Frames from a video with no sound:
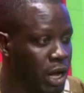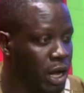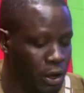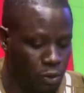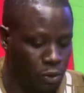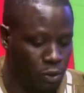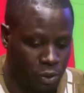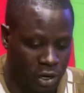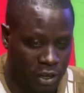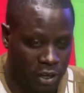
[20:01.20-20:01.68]

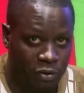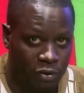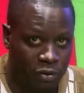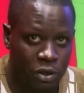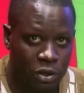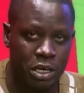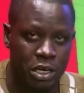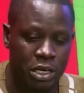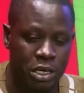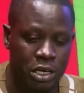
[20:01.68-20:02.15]
and you leave.
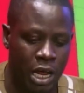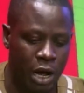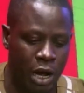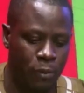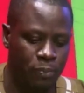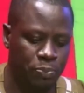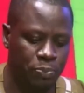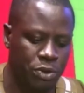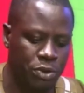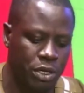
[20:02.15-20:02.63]

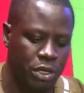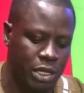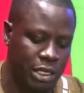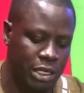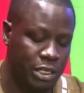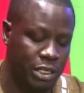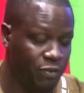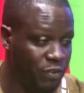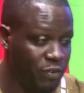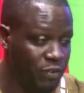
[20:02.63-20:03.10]
Now, that's
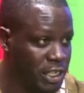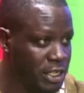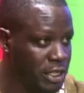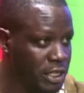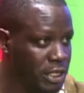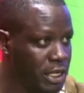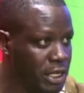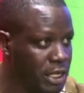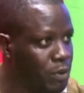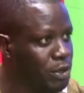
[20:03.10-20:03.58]
the first
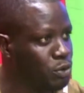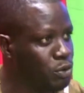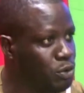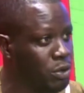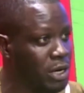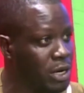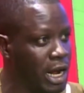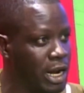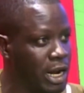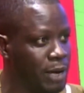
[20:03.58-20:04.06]
stage. I want to
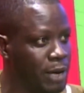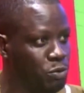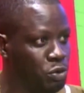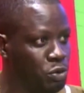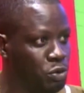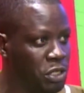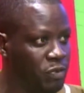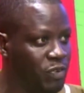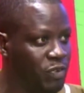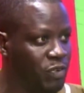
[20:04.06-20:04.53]
now come to
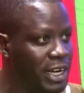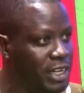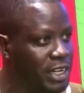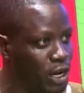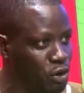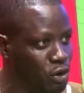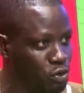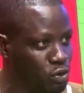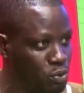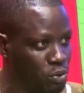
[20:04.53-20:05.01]
divide
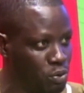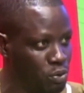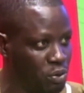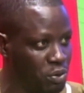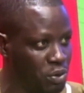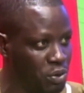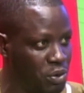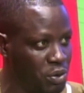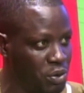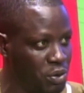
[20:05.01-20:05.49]
and rule,
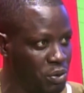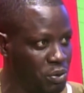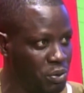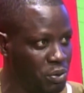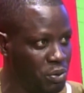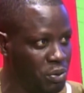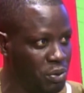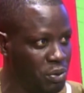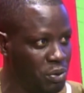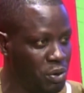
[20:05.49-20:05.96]

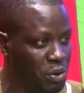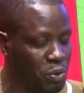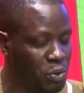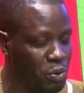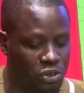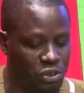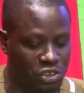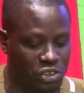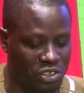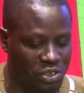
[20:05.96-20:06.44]

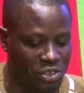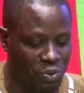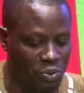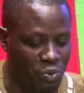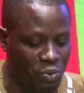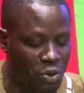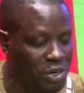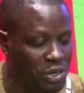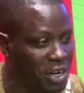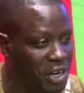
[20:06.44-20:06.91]
which is
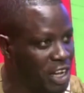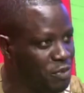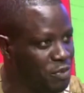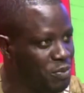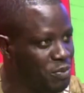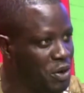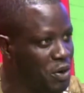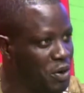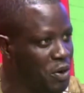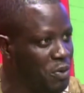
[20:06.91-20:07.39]
what has
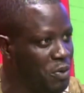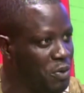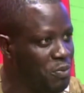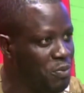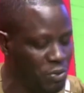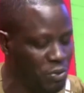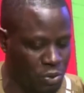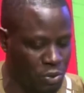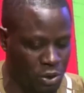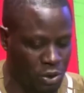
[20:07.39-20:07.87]
become,
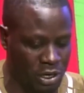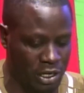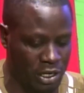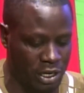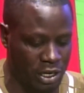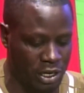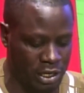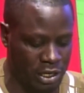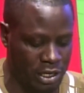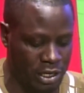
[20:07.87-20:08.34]

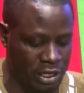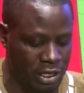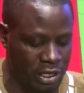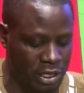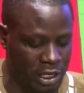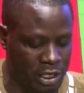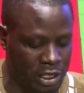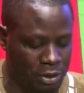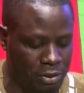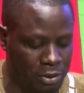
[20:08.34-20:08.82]

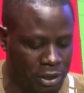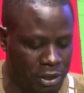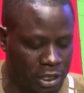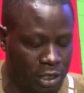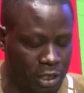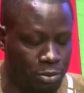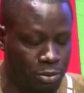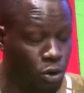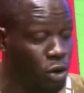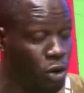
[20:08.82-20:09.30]
it
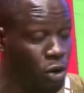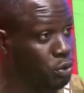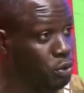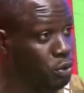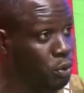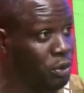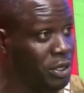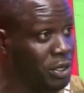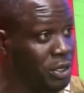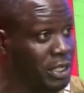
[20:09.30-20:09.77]
has become
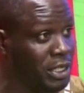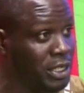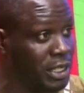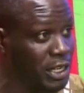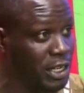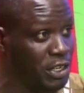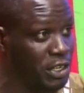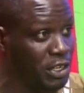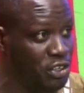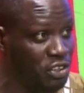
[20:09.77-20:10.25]
so
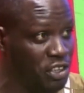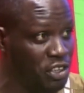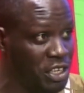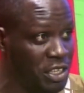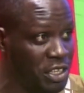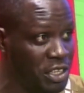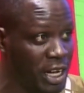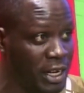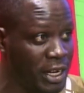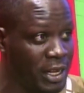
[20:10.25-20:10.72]
recent these
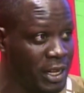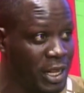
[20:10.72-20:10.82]
days that